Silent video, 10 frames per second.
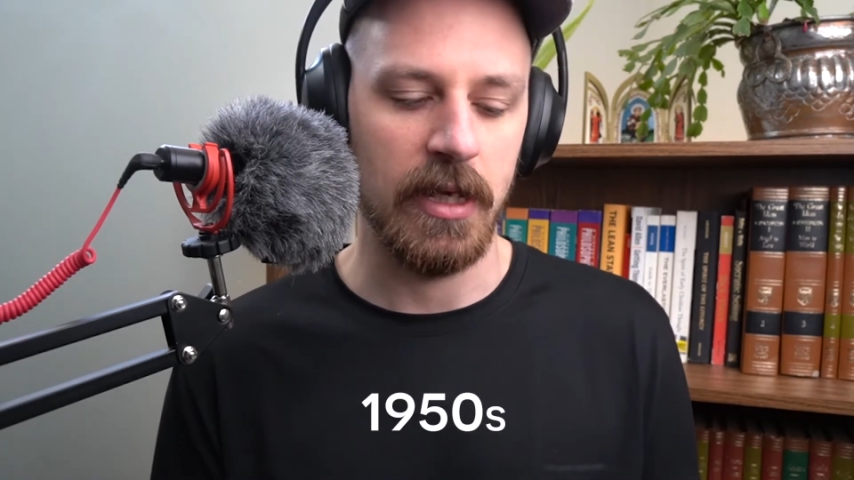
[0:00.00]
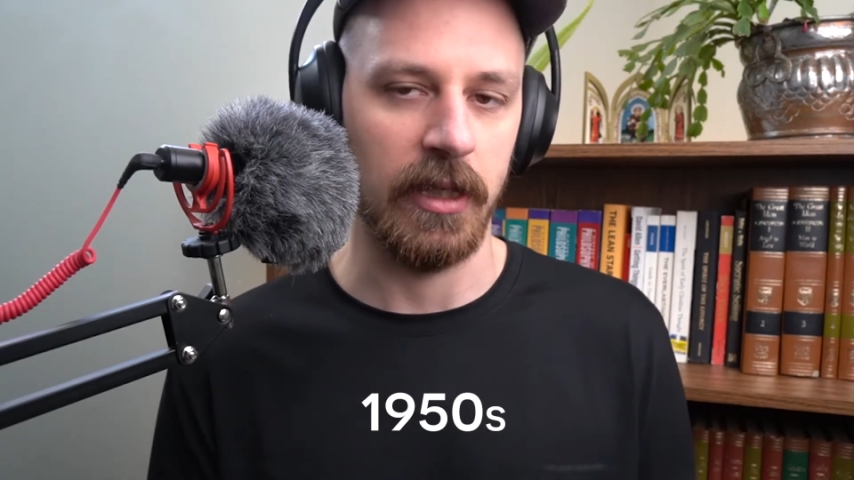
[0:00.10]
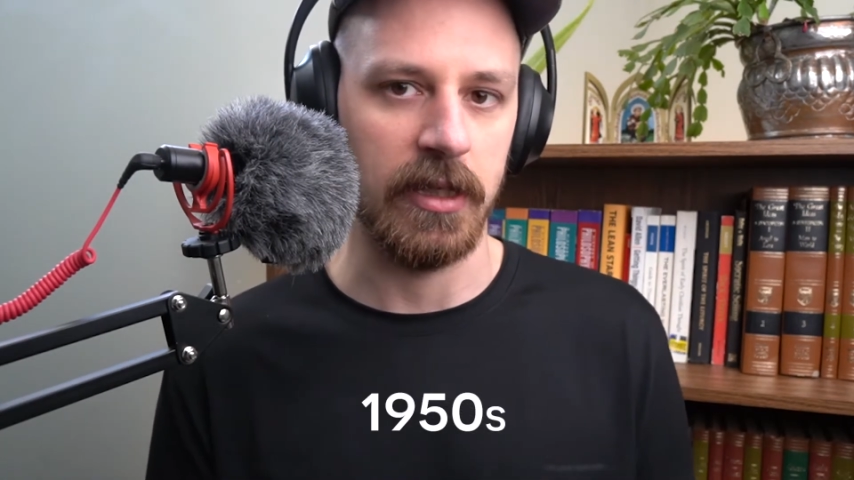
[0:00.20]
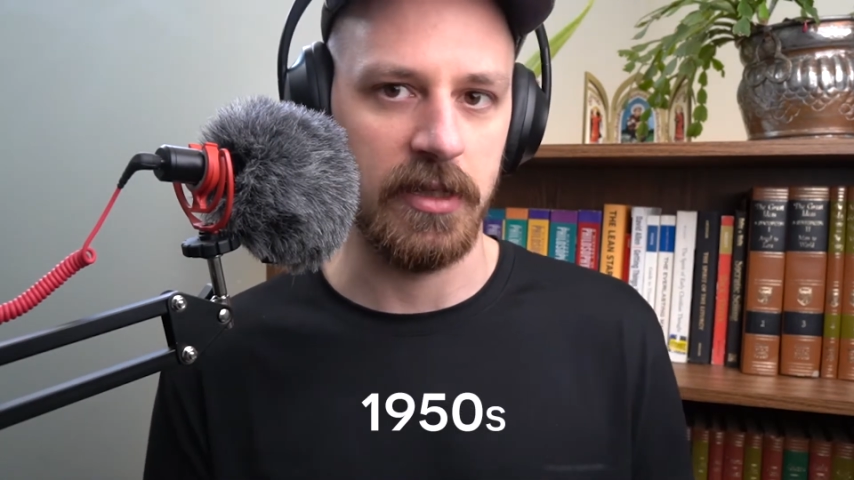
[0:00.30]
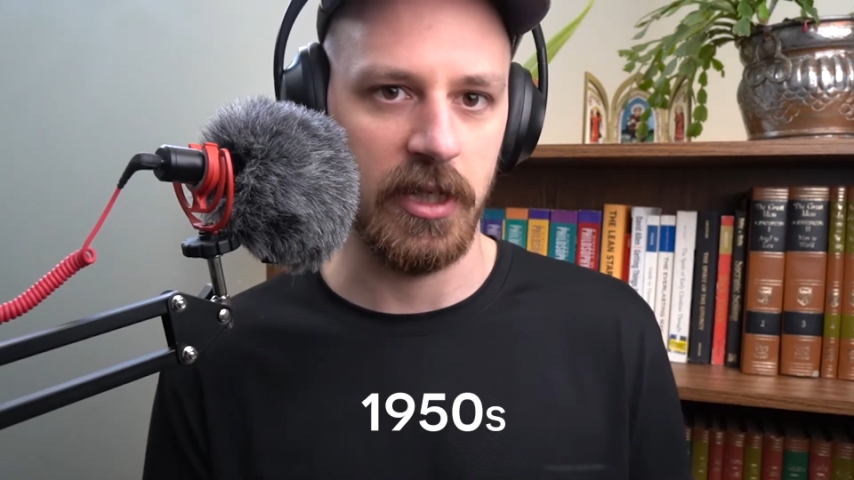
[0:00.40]

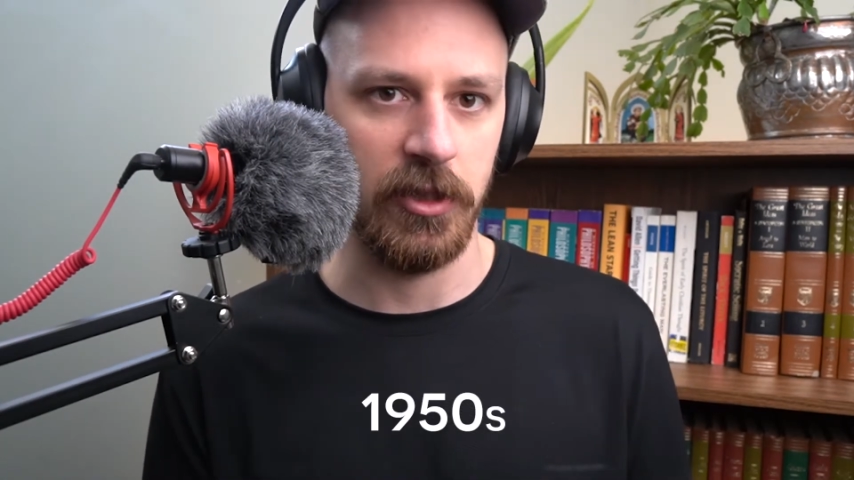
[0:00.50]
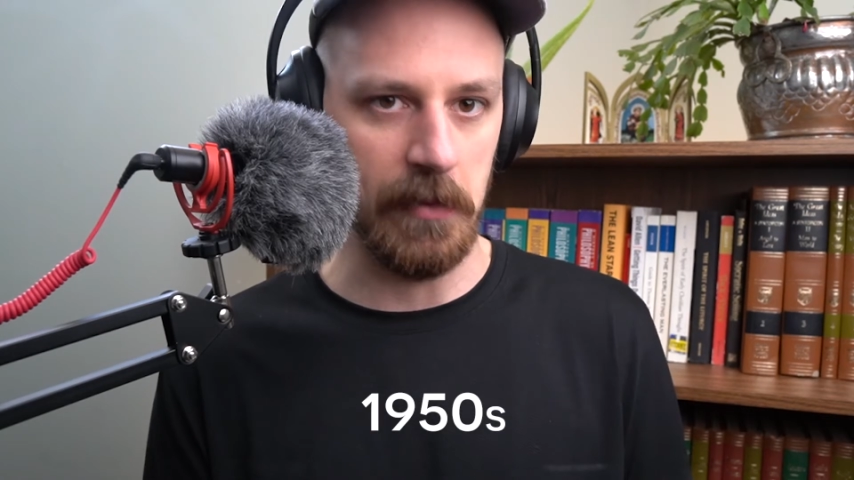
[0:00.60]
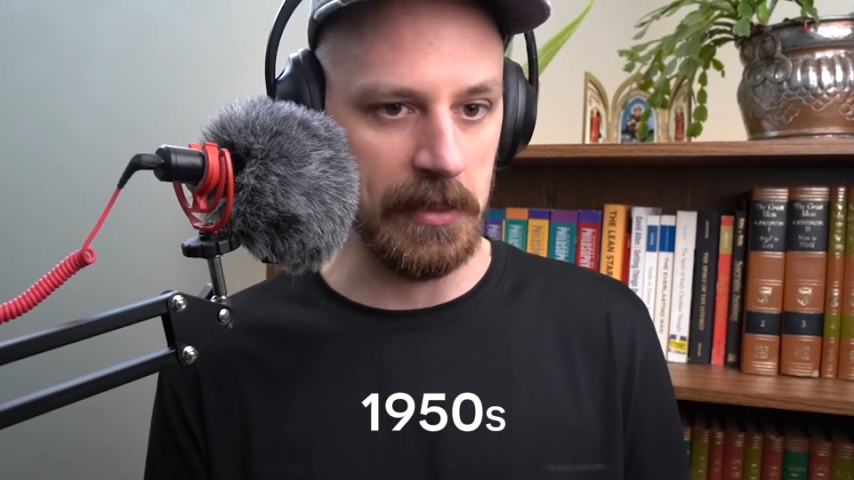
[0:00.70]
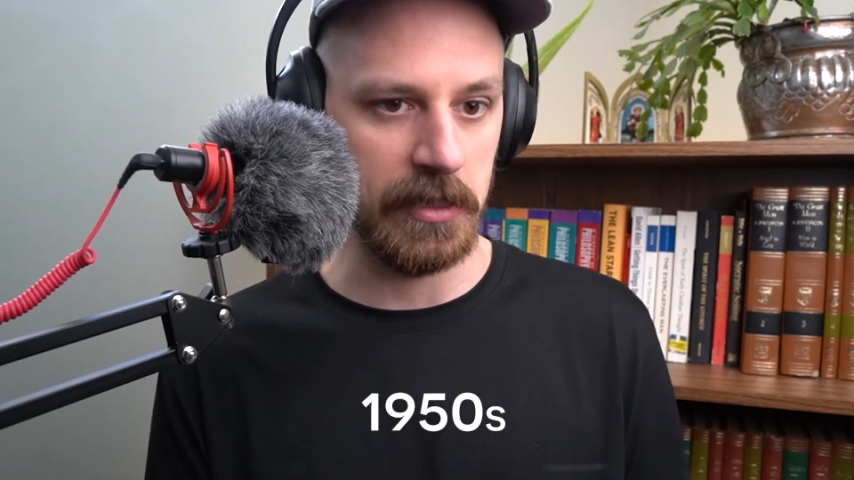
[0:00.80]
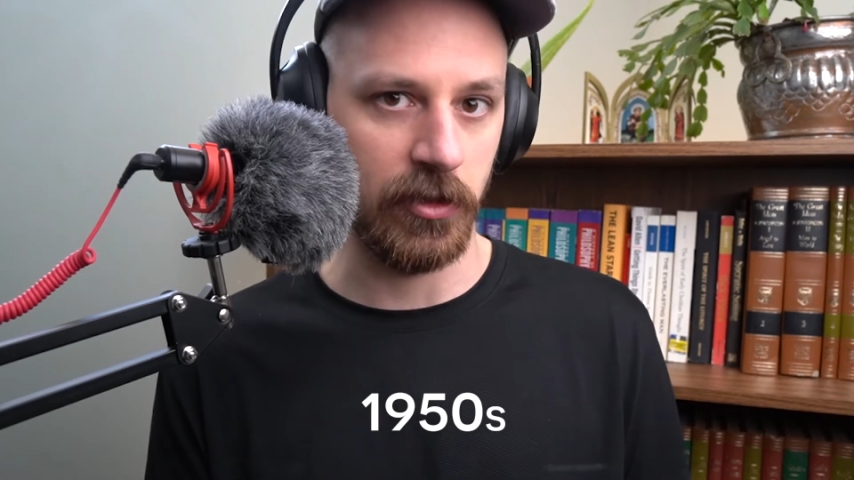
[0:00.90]
and
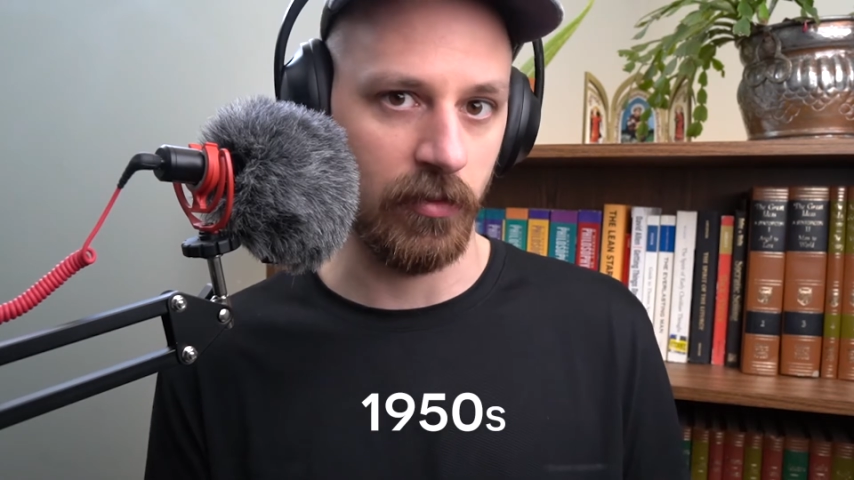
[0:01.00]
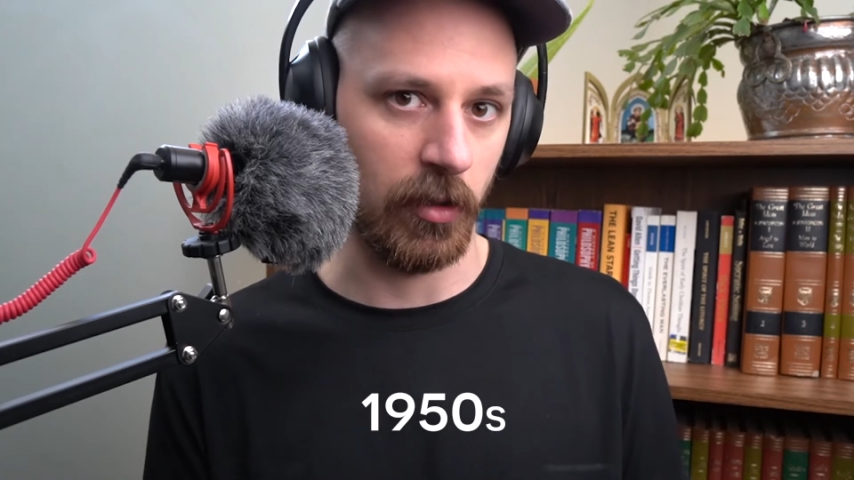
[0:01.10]
continuing into